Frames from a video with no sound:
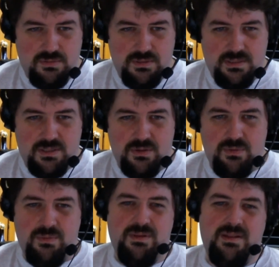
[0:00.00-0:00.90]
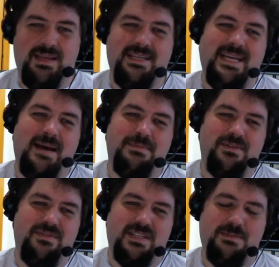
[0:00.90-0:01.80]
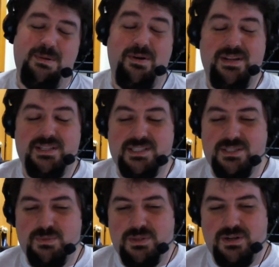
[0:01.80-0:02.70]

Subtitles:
So adaptive experience is what they're